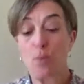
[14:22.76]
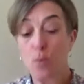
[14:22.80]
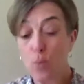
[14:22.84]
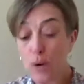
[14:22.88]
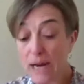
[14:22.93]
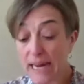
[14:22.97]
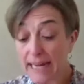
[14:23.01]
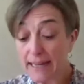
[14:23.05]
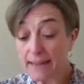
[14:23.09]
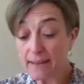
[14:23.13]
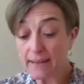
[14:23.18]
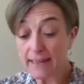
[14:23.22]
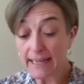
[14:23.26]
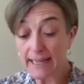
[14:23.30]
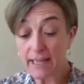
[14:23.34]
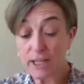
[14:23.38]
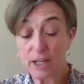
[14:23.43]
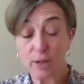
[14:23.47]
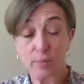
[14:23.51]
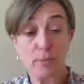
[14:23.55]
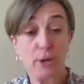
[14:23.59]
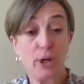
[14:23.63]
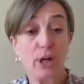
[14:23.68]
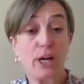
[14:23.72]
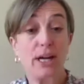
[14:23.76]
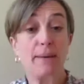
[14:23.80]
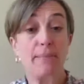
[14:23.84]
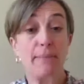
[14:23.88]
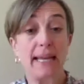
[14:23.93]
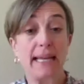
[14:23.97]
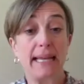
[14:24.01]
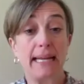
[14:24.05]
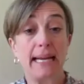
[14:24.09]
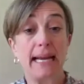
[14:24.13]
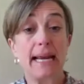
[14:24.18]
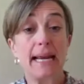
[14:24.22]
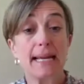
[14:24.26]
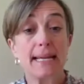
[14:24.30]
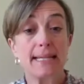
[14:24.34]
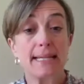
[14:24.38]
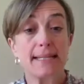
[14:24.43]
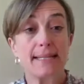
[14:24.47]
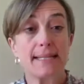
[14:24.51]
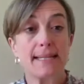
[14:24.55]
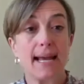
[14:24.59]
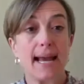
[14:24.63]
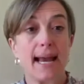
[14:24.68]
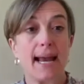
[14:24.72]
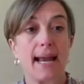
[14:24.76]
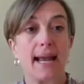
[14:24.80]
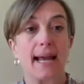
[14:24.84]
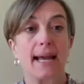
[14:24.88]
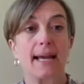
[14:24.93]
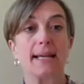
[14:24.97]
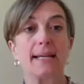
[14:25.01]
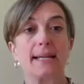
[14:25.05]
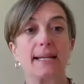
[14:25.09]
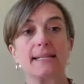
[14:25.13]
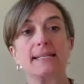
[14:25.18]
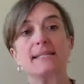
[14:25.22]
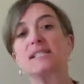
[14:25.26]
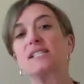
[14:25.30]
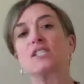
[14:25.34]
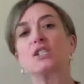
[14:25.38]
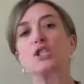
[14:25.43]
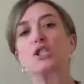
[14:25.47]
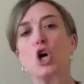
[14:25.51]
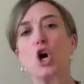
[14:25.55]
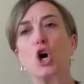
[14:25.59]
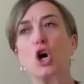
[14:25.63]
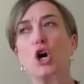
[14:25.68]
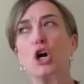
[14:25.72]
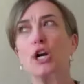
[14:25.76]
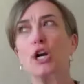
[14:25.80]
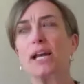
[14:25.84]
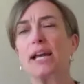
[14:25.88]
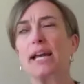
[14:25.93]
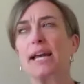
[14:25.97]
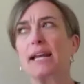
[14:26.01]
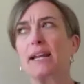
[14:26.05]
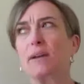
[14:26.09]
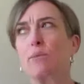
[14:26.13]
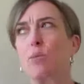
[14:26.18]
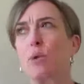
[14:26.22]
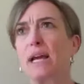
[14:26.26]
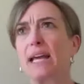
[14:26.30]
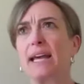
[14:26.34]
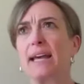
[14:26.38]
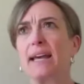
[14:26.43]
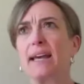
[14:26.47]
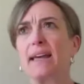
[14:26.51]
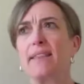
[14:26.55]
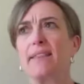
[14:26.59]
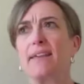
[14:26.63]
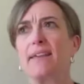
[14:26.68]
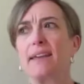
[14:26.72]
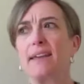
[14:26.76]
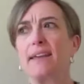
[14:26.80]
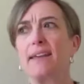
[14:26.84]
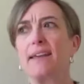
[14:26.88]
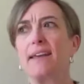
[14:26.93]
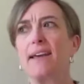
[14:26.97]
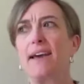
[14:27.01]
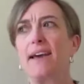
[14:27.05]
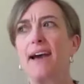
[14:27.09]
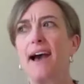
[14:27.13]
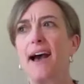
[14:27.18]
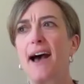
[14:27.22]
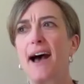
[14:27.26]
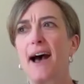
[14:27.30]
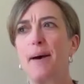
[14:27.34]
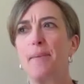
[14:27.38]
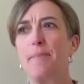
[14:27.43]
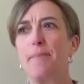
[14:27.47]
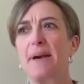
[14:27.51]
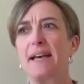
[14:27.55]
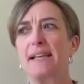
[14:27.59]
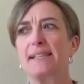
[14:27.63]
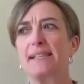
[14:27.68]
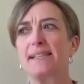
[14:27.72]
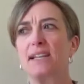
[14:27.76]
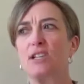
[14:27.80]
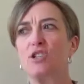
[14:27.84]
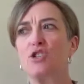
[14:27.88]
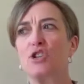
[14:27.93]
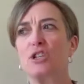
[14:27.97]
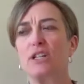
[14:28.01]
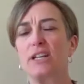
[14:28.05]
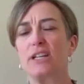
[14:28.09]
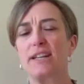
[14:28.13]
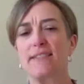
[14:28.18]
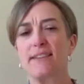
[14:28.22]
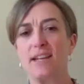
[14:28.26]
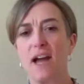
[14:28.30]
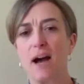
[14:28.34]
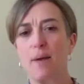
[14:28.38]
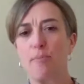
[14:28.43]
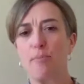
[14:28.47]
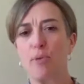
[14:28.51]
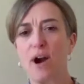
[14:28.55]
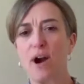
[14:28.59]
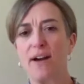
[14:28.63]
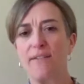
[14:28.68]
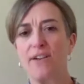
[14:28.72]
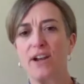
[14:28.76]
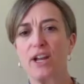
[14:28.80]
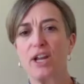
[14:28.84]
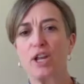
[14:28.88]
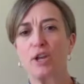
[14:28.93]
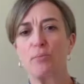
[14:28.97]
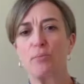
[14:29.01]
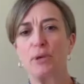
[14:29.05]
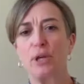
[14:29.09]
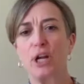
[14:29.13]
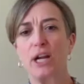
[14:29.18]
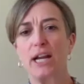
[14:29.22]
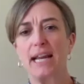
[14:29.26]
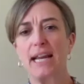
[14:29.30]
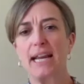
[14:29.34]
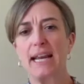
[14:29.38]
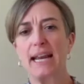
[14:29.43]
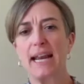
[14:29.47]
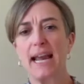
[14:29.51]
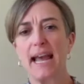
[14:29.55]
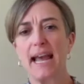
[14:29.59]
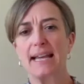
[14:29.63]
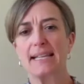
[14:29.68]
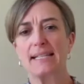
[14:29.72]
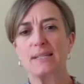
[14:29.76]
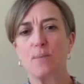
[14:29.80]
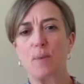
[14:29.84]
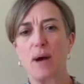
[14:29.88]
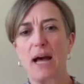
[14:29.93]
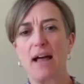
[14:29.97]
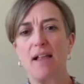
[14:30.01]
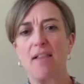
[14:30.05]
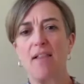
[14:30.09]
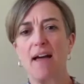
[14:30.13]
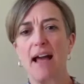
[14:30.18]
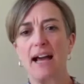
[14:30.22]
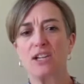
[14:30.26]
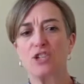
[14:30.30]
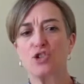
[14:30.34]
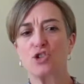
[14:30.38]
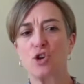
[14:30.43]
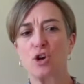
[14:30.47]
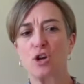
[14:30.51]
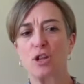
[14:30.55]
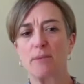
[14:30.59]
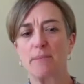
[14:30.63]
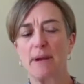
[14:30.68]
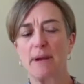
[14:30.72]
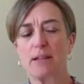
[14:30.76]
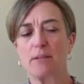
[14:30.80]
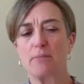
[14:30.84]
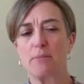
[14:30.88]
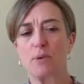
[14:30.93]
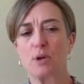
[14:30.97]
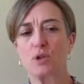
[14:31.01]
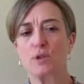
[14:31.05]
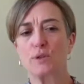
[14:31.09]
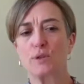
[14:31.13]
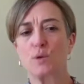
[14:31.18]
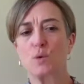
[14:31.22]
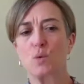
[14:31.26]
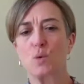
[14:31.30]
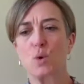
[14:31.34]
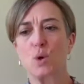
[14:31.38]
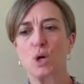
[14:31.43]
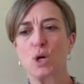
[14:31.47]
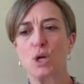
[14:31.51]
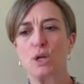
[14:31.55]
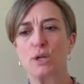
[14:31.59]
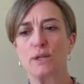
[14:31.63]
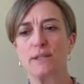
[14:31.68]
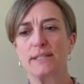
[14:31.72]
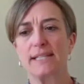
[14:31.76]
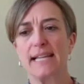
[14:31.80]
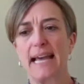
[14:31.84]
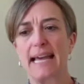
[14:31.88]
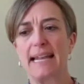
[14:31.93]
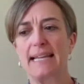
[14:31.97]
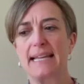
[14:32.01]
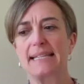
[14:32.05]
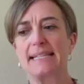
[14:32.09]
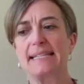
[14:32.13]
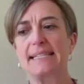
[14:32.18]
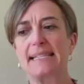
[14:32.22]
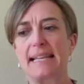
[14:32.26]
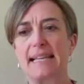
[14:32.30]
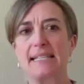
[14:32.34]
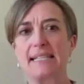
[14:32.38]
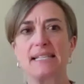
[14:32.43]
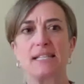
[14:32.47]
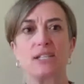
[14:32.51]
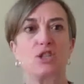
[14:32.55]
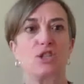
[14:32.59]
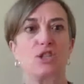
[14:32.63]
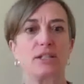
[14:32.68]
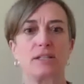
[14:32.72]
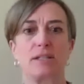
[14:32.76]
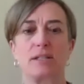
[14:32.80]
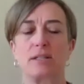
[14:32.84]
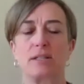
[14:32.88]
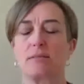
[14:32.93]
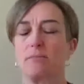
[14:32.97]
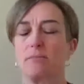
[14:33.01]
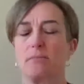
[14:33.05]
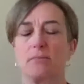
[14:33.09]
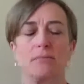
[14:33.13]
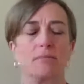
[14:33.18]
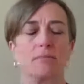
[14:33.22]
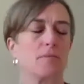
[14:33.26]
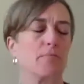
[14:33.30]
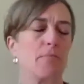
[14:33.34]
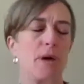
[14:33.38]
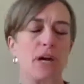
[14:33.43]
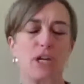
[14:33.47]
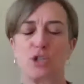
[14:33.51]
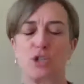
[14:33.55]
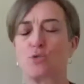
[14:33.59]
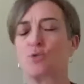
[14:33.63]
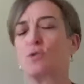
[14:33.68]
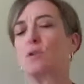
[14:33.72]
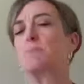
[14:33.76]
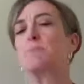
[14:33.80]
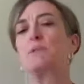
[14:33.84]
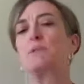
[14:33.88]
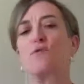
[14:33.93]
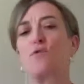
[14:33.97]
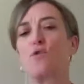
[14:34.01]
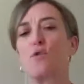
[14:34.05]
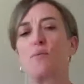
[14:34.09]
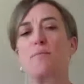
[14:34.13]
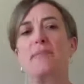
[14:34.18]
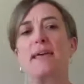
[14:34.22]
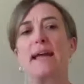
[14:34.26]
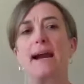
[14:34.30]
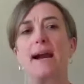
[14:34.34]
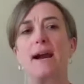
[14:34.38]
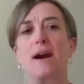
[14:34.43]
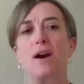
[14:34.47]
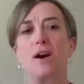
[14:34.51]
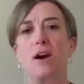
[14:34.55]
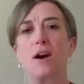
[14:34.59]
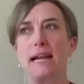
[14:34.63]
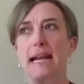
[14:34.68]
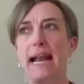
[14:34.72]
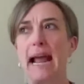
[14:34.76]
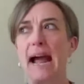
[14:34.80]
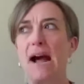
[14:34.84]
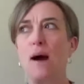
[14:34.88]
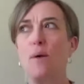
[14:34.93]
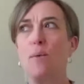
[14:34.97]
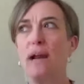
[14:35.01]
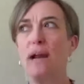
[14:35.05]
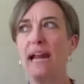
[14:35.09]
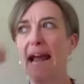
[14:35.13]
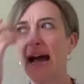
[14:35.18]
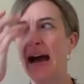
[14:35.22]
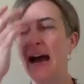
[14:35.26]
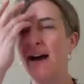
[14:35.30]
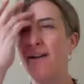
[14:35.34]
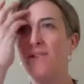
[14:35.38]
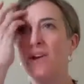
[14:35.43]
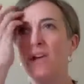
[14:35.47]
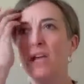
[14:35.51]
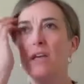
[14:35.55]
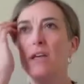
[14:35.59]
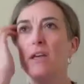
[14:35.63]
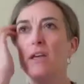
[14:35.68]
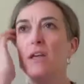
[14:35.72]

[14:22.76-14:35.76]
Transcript: weekly community meetings, and it started with essentially the nonprofit community as well as Charlotte-Mecklenburg schools, and it's since just mushroomed from there. And now we have